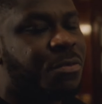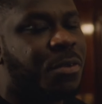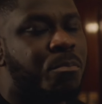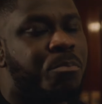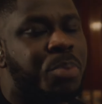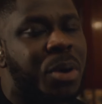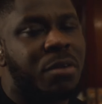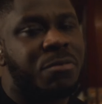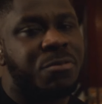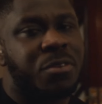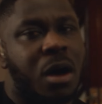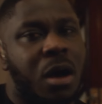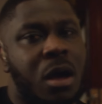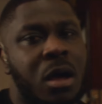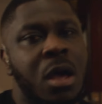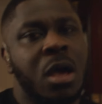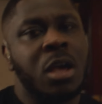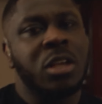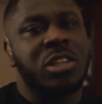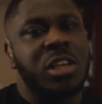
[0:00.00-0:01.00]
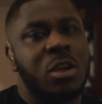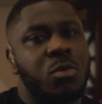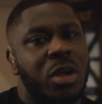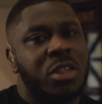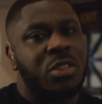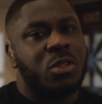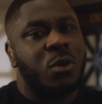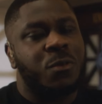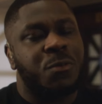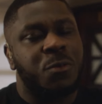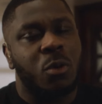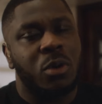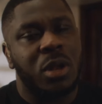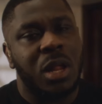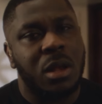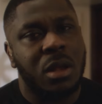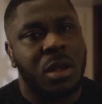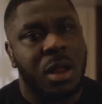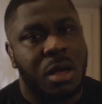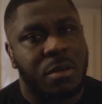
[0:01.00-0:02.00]
even bother. She wants to fall
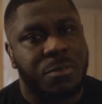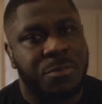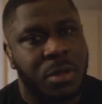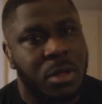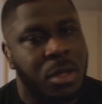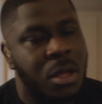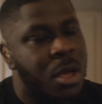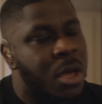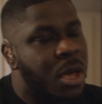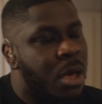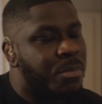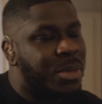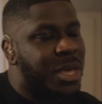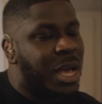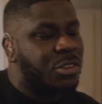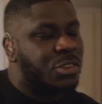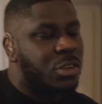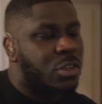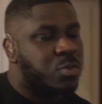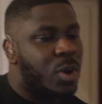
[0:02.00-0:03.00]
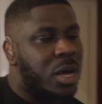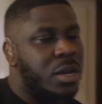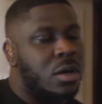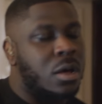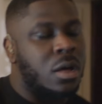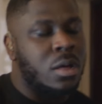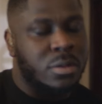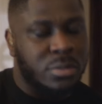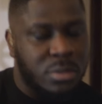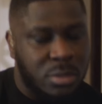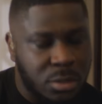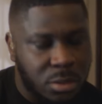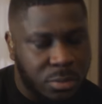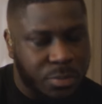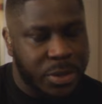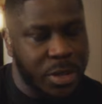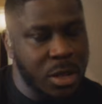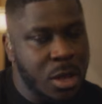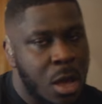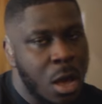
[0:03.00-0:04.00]
in love, me I just want
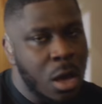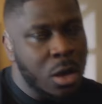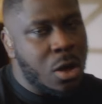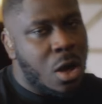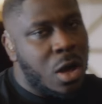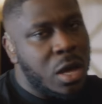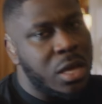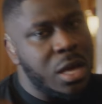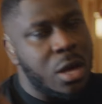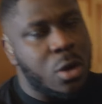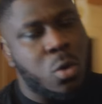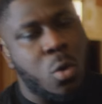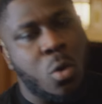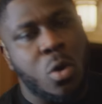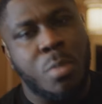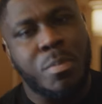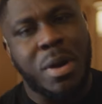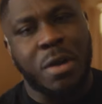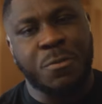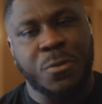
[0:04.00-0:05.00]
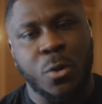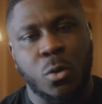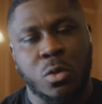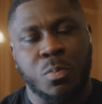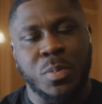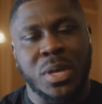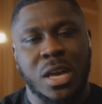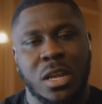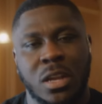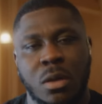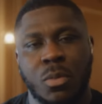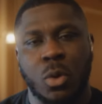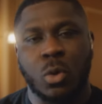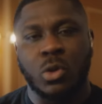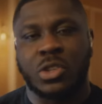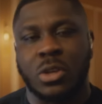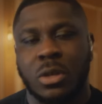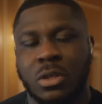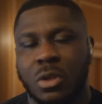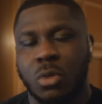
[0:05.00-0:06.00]
her. Can't get caught in my feels, me and
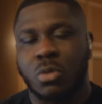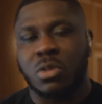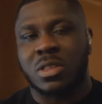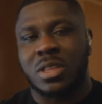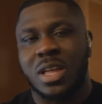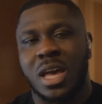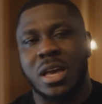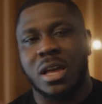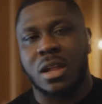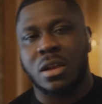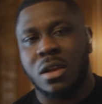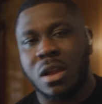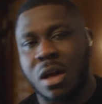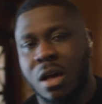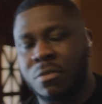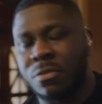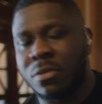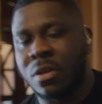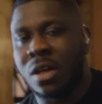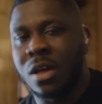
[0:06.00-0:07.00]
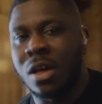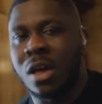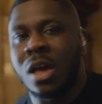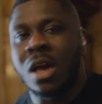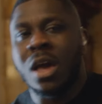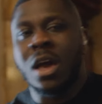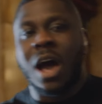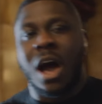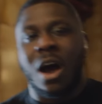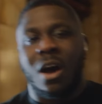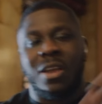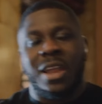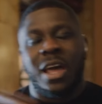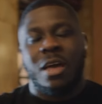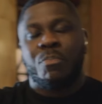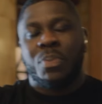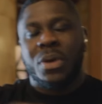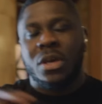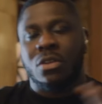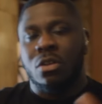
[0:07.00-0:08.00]
emotion don't stay in love. I don't like
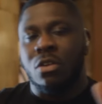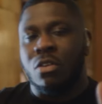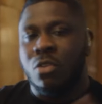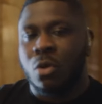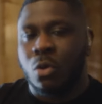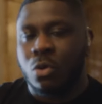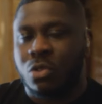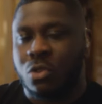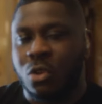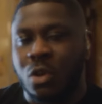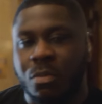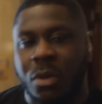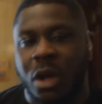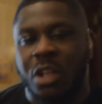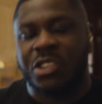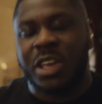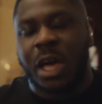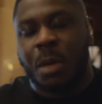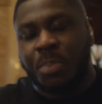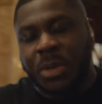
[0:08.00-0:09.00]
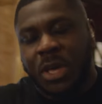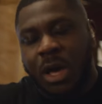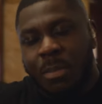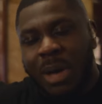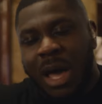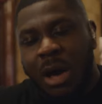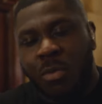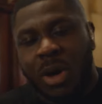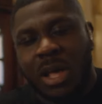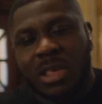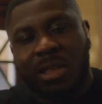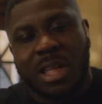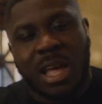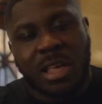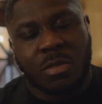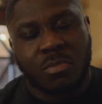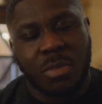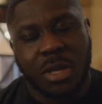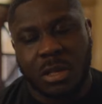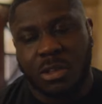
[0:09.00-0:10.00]
being on the roads too much, I be on my ones, that's
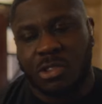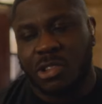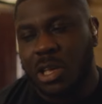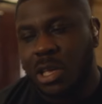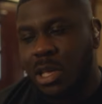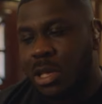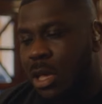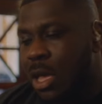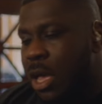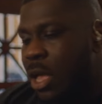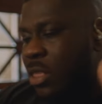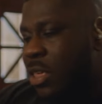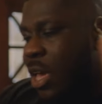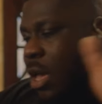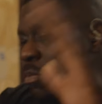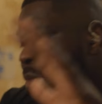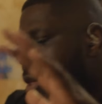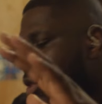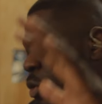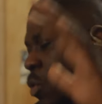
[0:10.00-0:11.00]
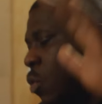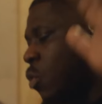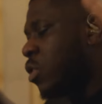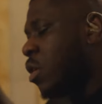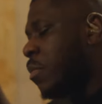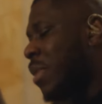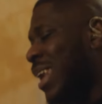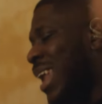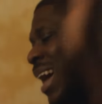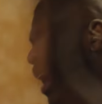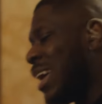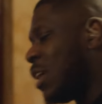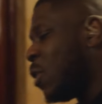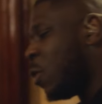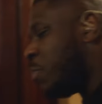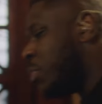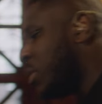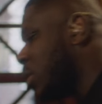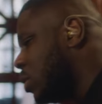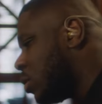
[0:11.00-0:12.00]
me, G. 10 missed calls, I'm a line girl,
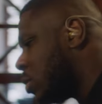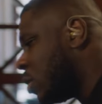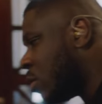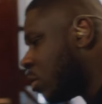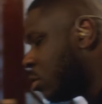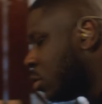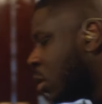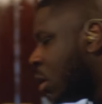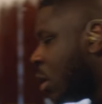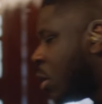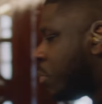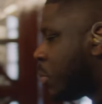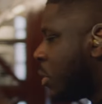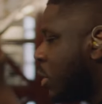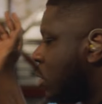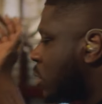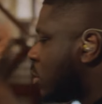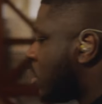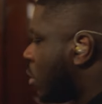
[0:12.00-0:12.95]
please don't, please